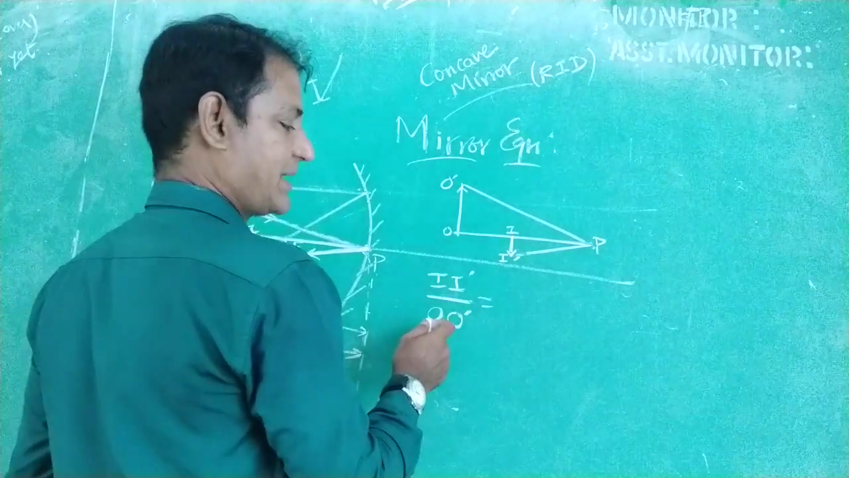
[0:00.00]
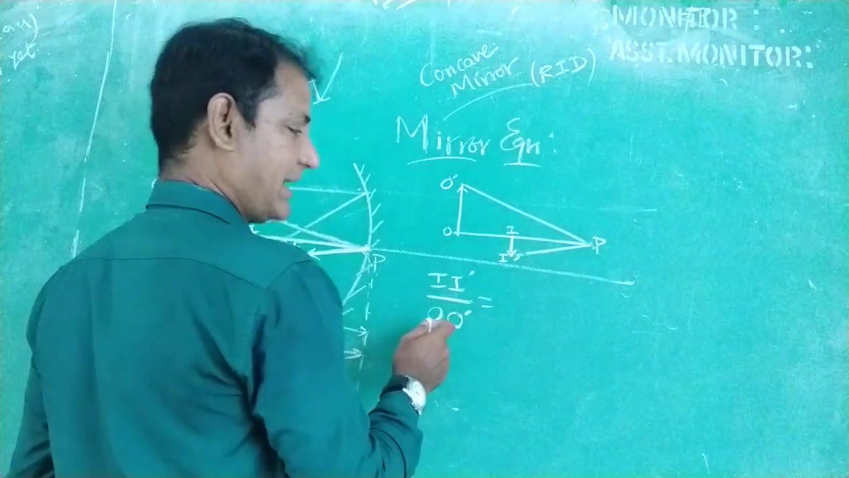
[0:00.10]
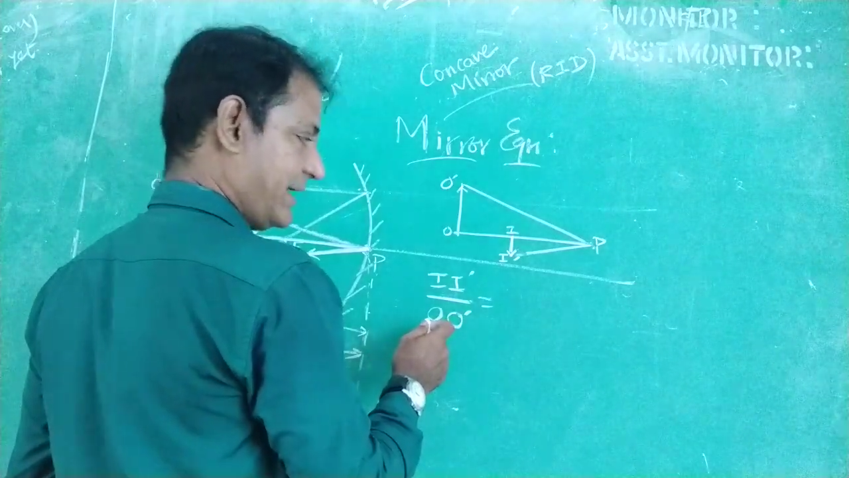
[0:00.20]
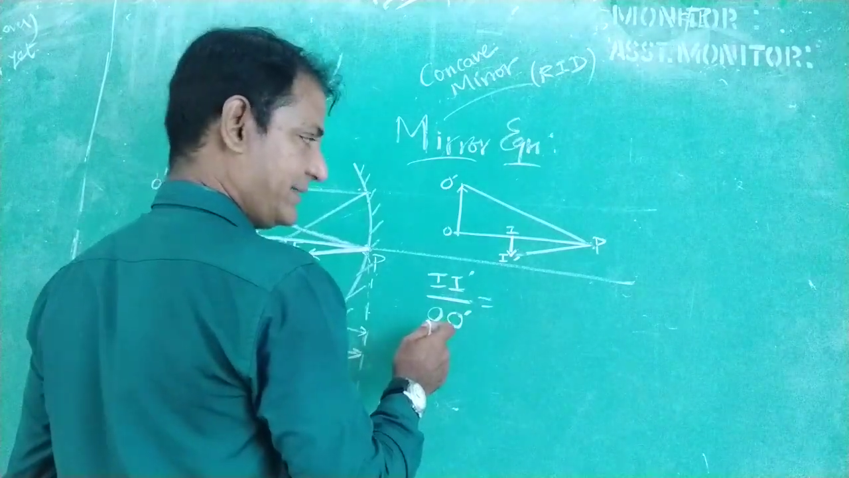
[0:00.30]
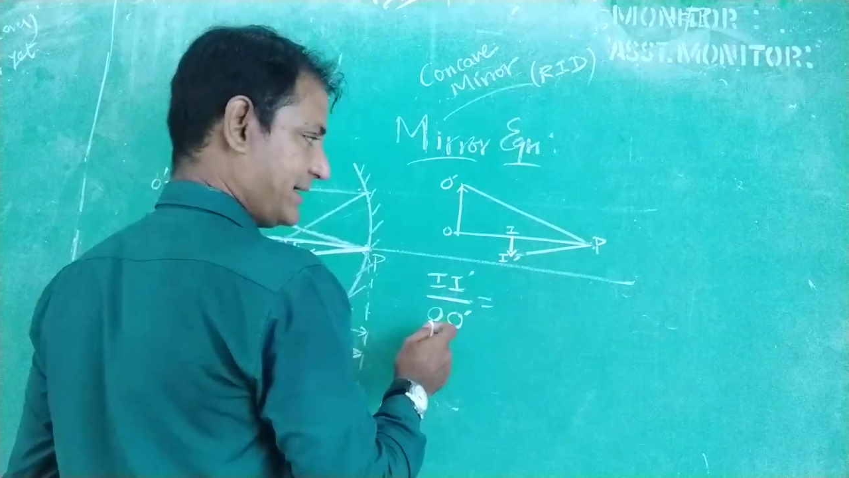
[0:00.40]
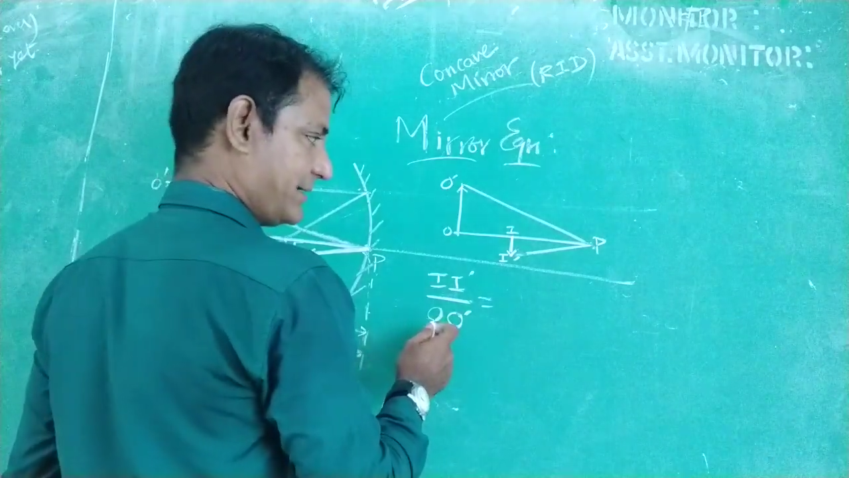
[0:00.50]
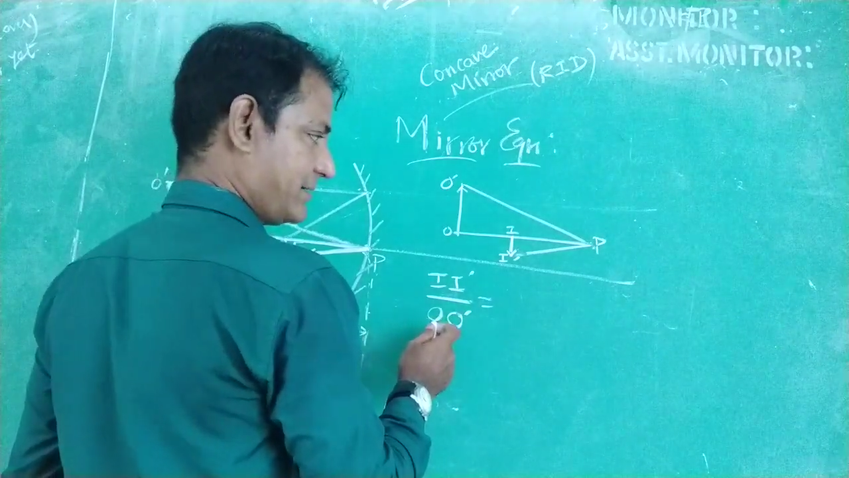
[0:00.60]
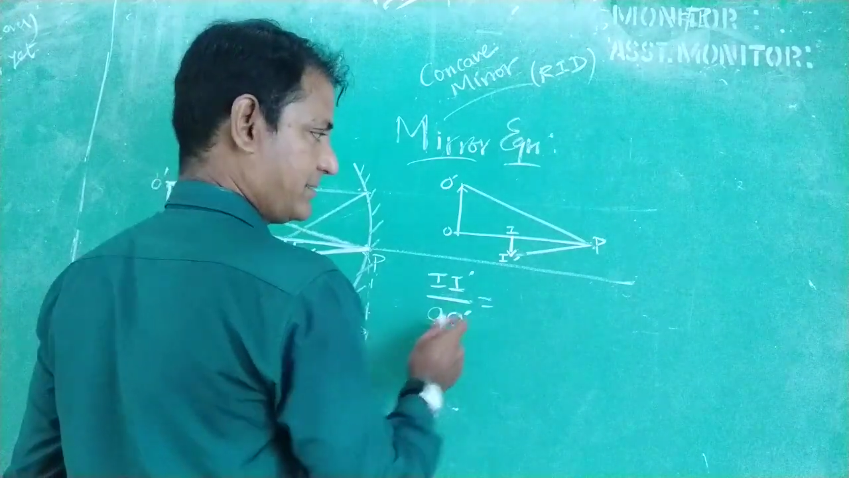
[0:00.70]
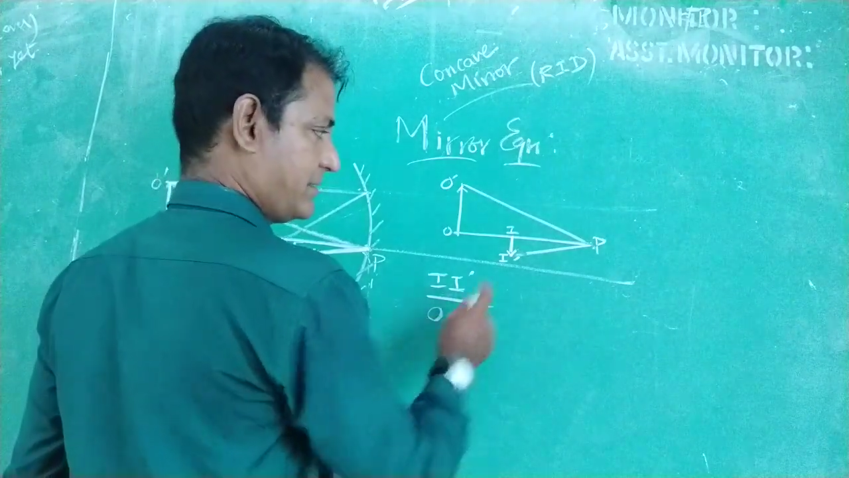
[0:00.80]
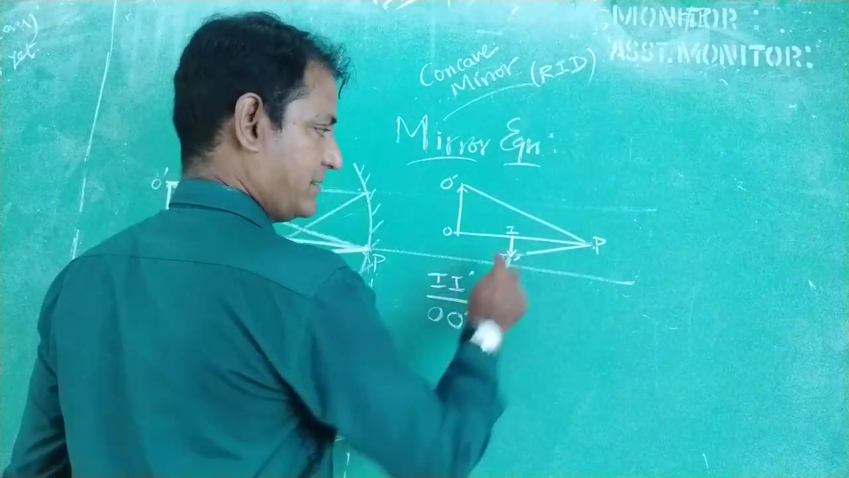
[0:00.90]
and
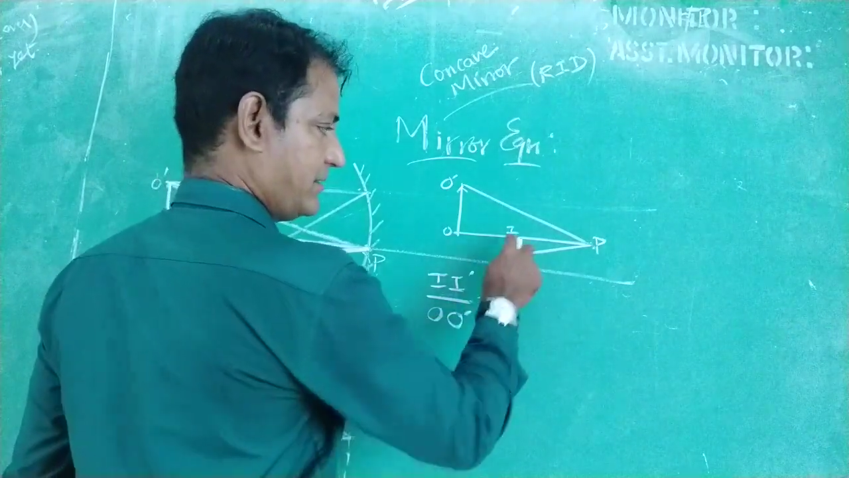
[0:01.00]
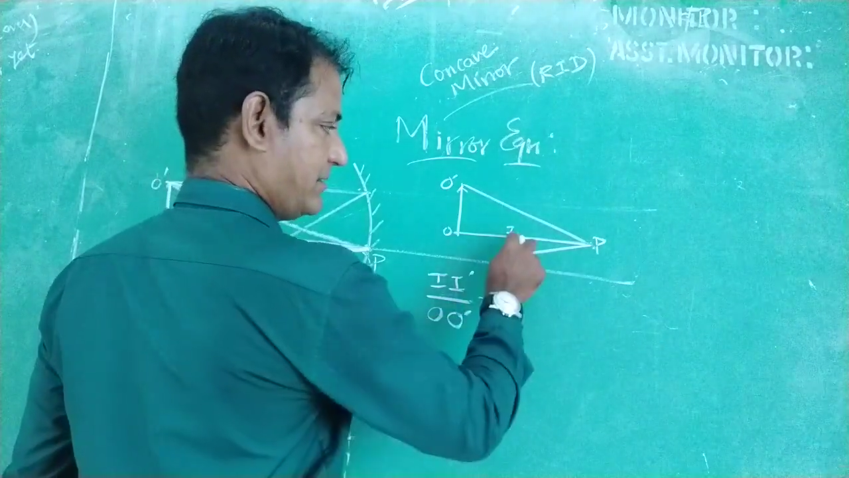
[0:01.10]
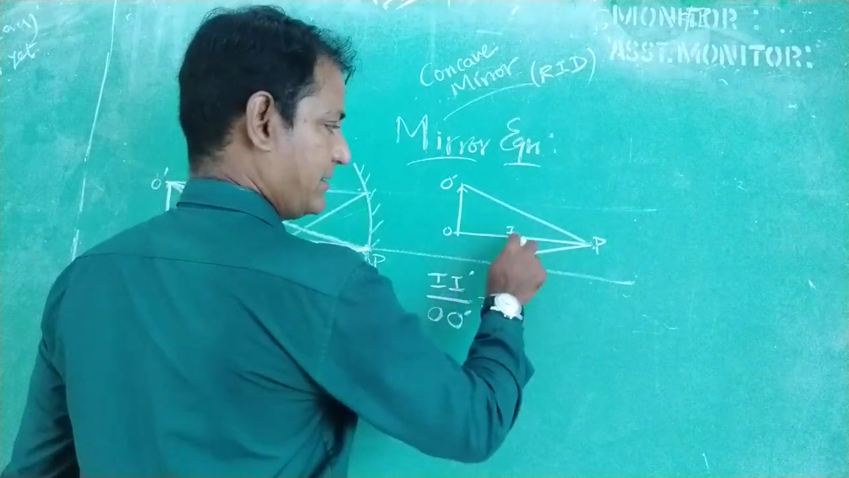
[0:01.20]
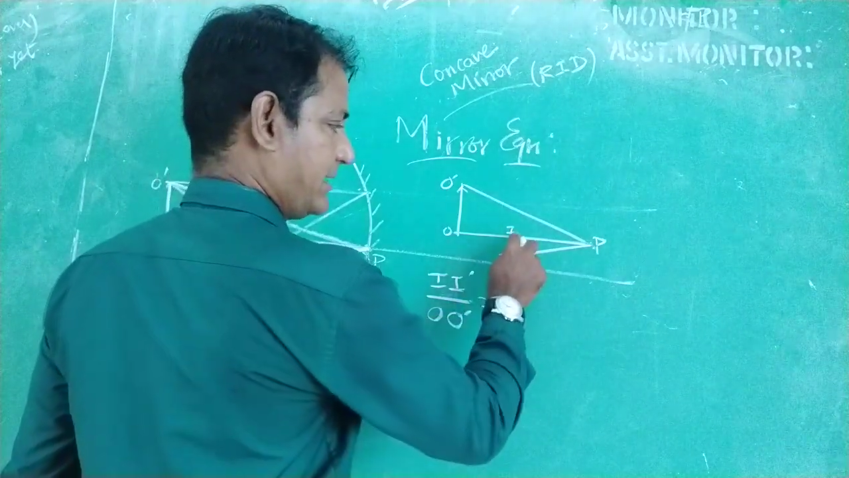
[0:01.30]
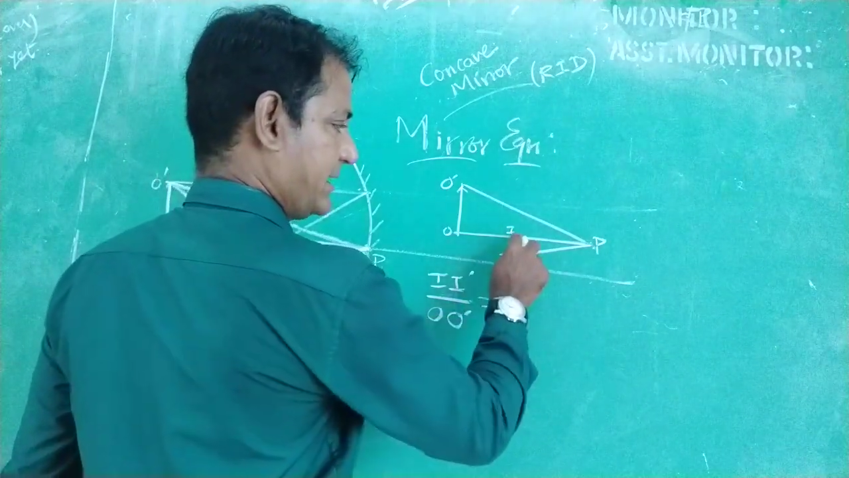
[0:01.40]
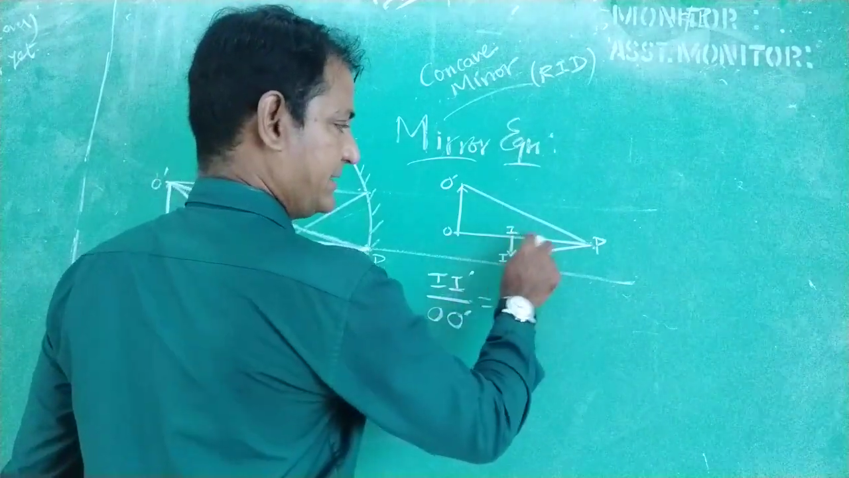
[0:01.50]
then in